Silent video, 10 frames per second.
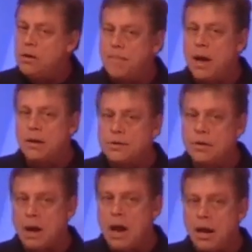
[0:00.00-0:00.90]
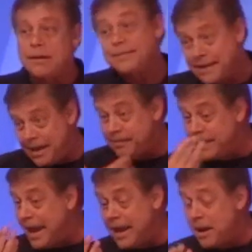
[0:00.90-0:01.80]
learned about Sir Alex, see, I
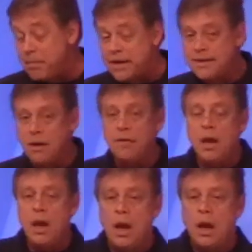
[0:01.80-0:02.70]
can't help myself,